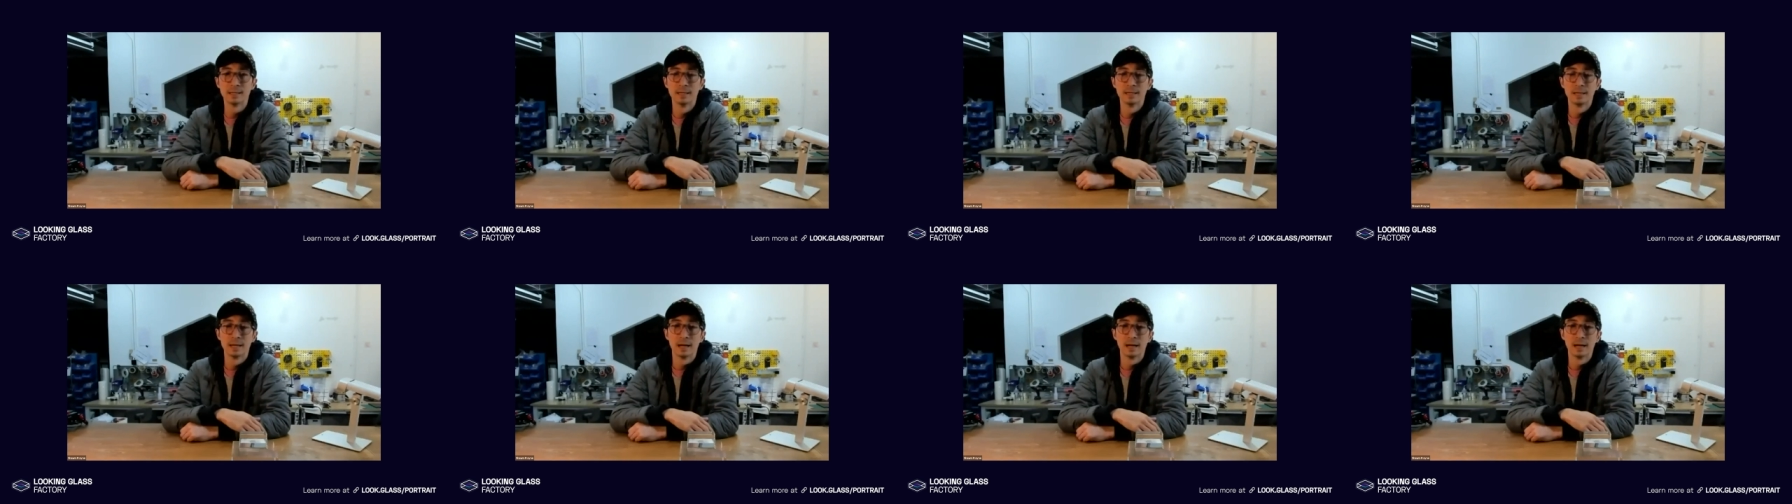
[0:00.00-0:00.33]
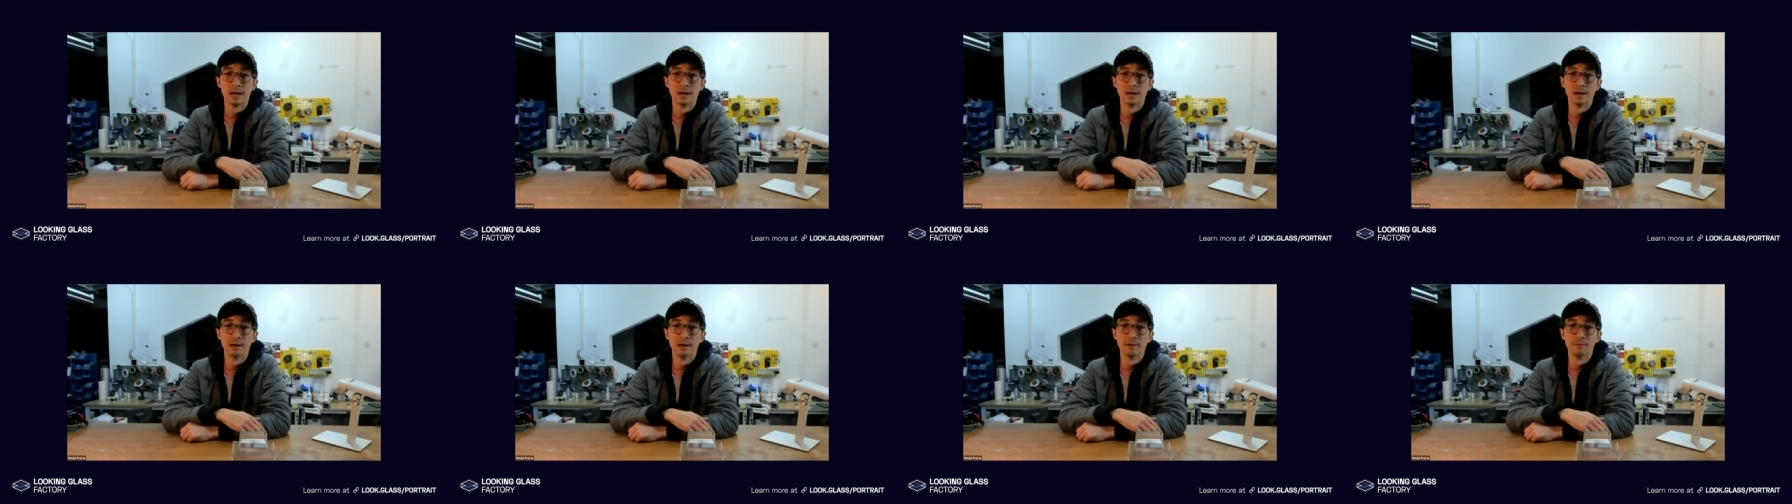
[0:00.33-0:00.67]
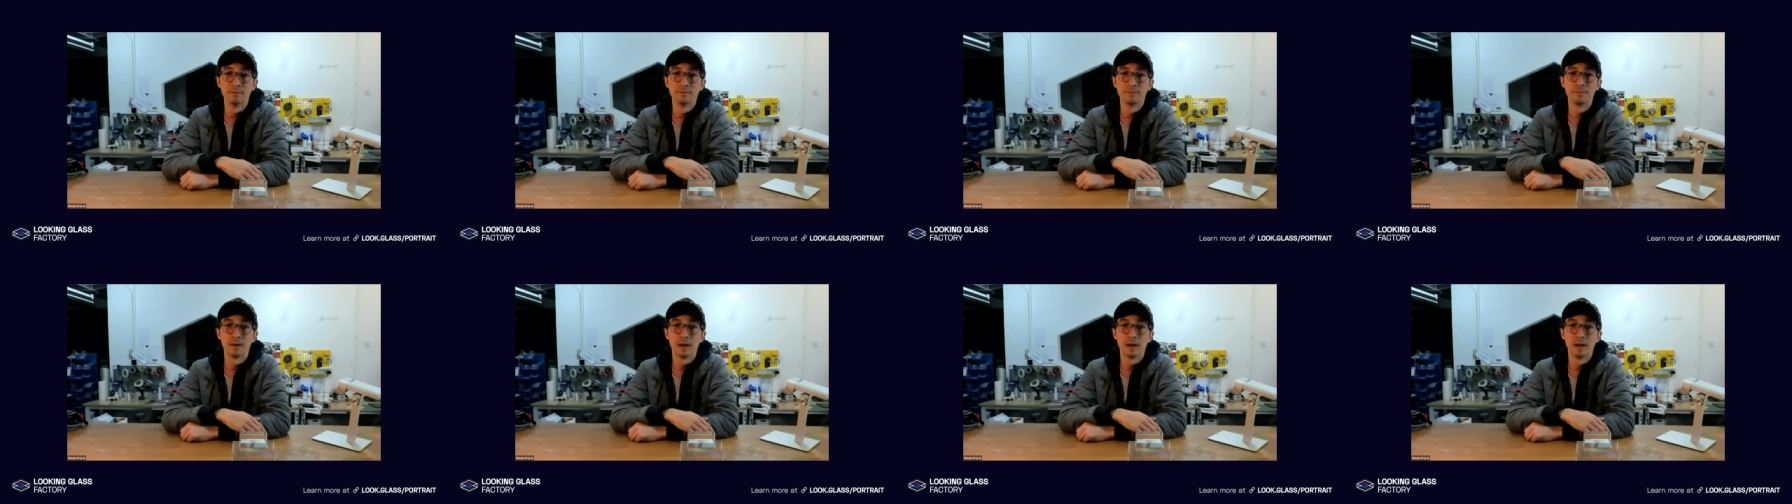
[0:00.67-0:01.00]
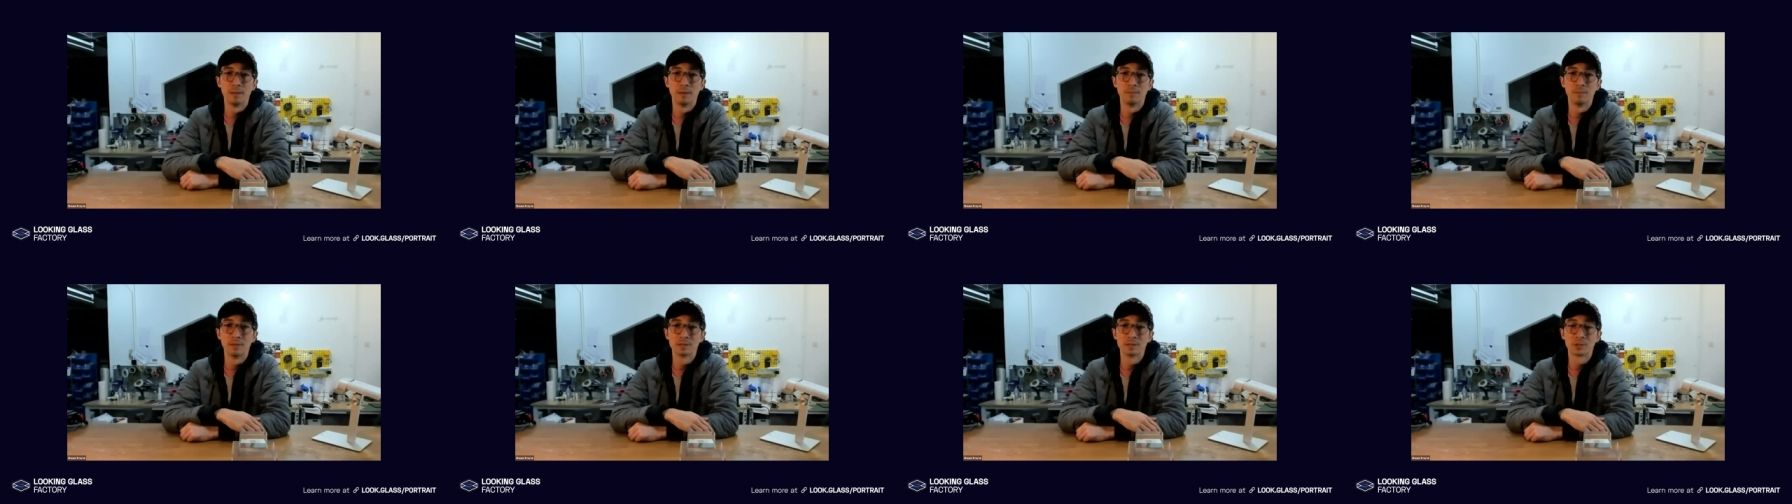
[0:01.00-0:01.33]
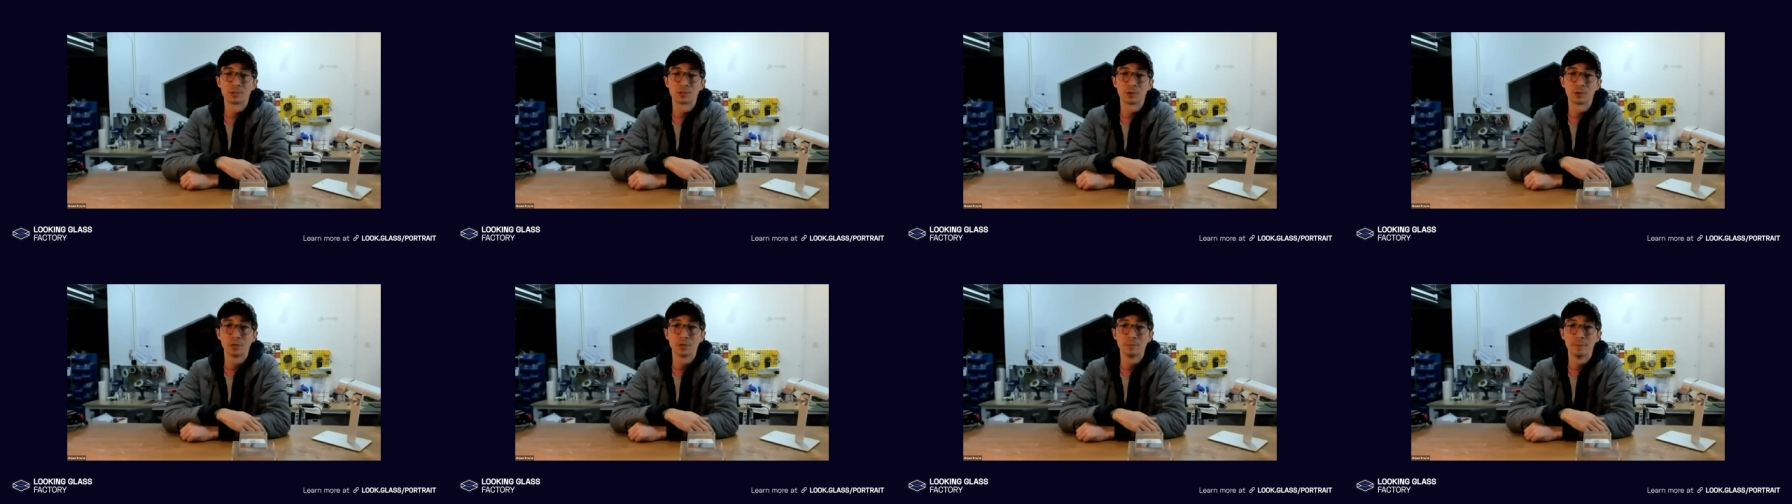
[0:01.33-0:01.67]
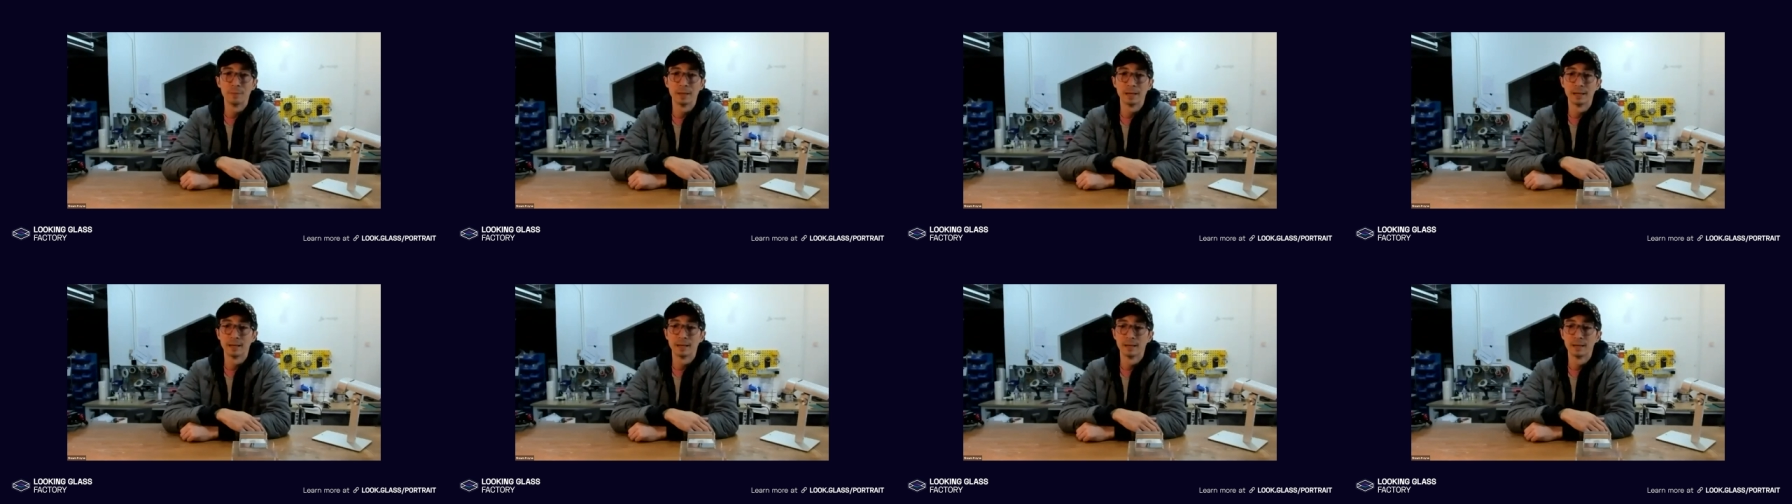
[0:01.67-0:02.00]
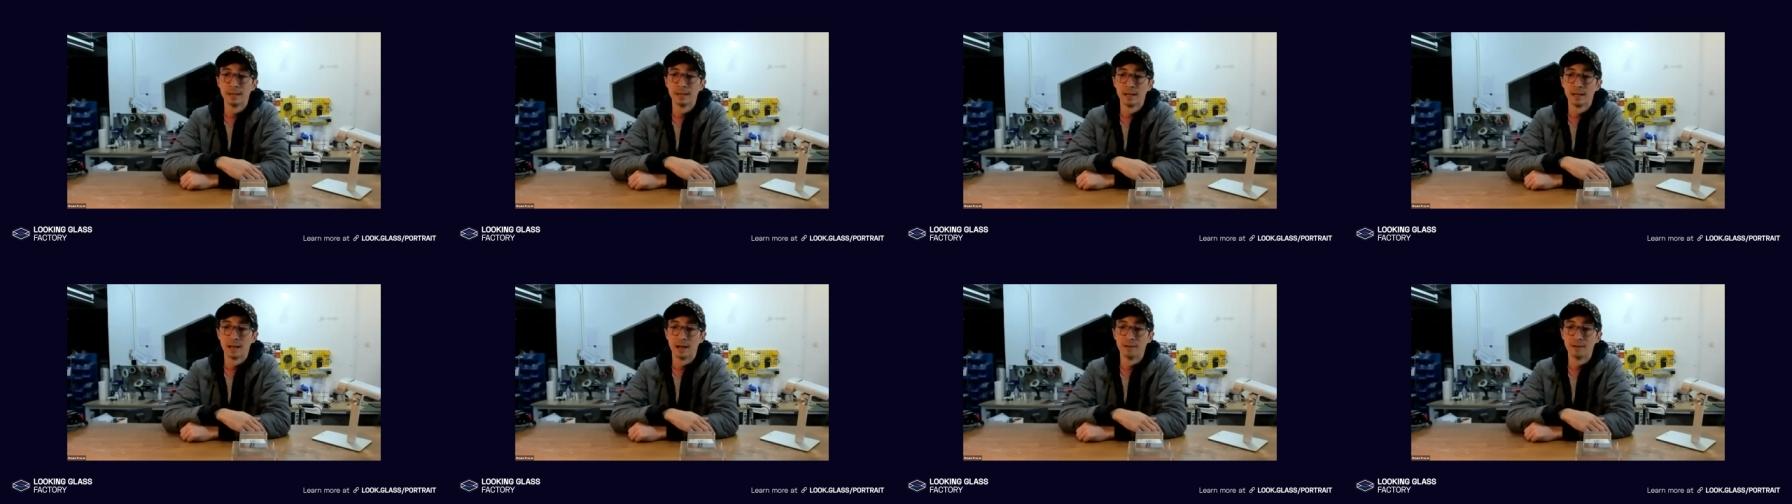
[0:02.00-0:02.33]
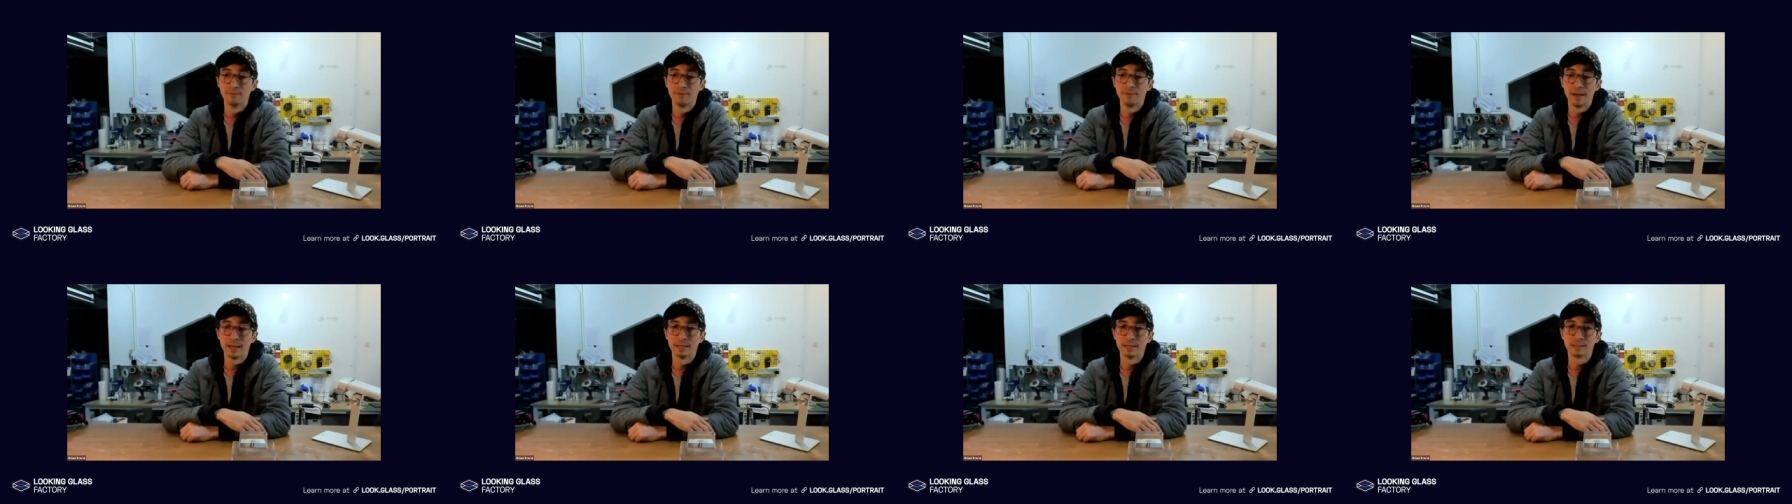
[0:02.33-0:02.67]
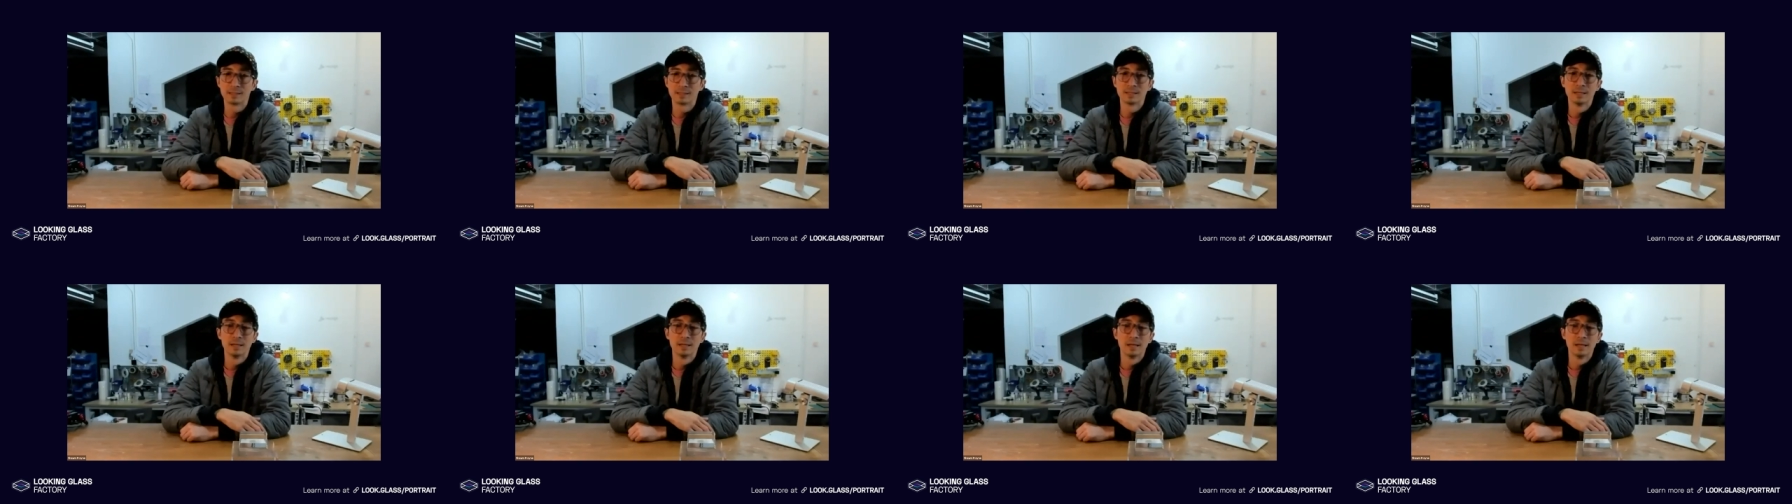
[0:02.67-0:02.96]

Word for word: of um, this 30 minute event.